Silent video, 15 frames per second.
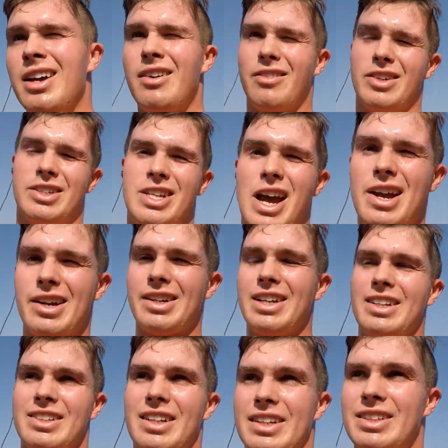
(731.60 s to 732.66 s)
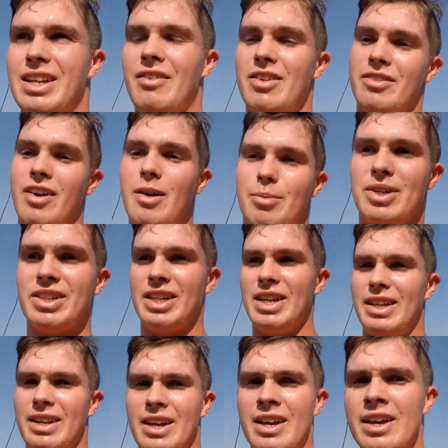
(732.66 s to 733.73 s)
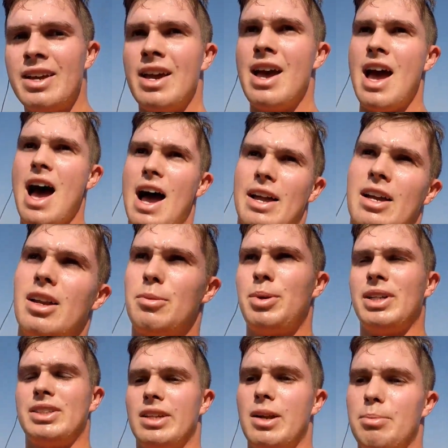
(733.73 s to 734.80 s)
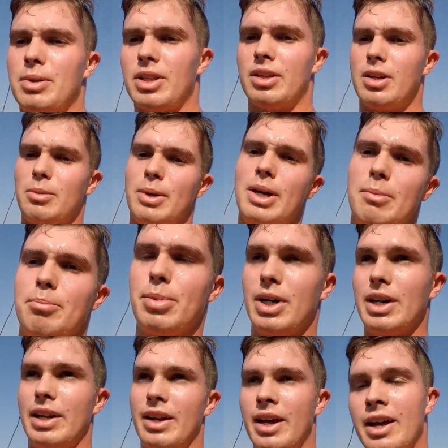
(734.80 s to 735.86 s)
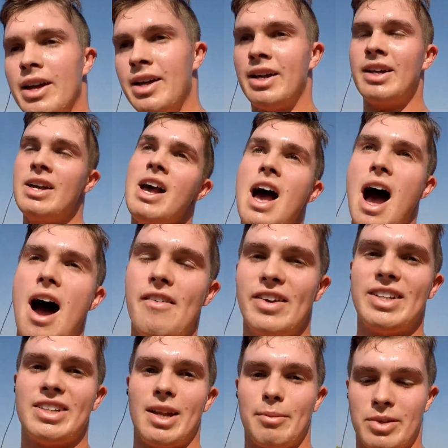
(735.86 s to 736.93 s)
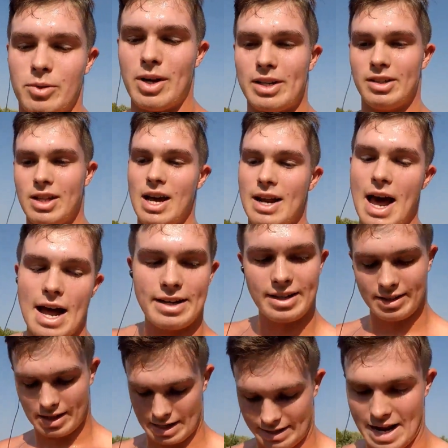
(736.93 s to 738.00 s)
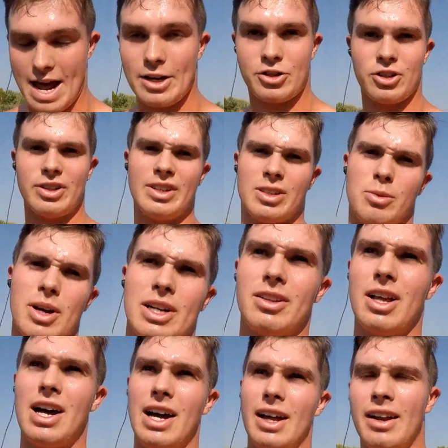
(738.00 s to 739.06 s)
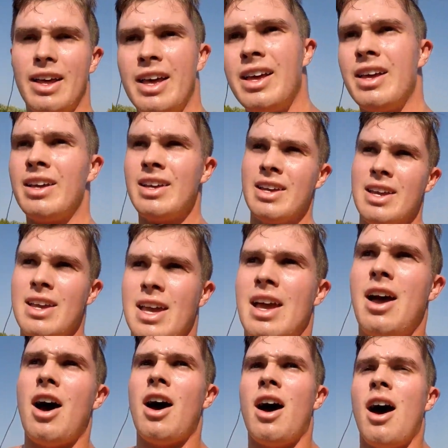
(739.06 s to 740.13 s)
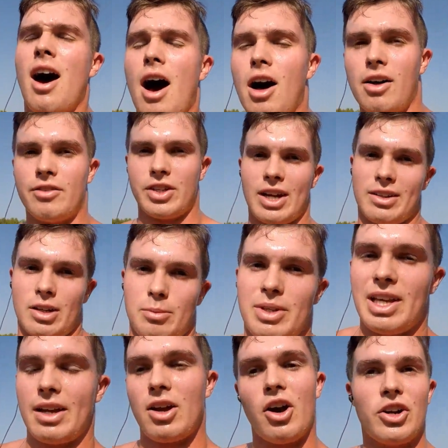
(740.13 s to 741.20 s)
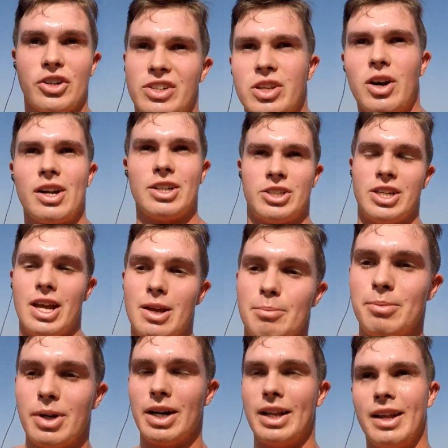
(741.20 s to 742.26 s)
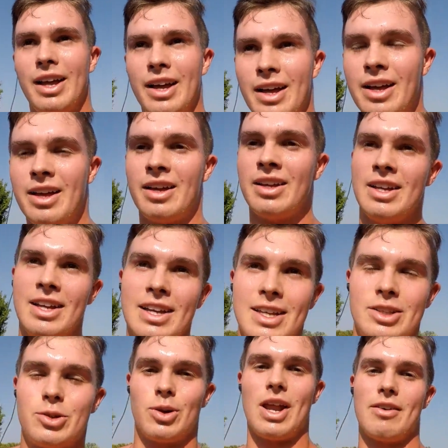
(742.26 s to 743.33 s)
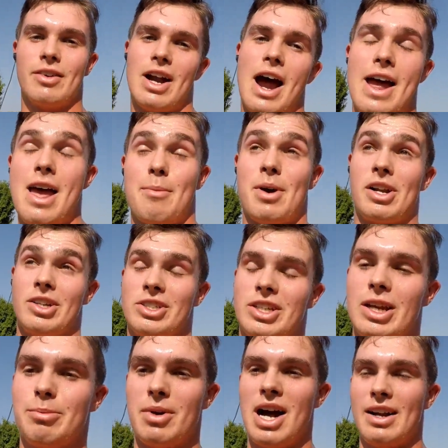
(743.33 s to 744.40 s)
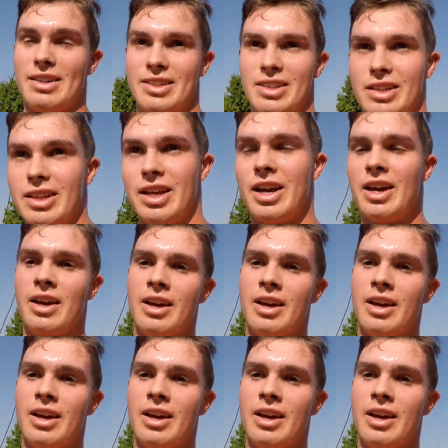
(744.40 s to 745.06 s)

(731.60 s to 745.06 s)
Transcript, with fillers: for tiredness, like seventy-five percent. I could have picked it up a little bit, but obviously I'm sweating a lot. I just like naturally sweat a lot. All of you guys are gonna be like, oh, you're so out of shape, but it's whatever. I am out of shape, honestly.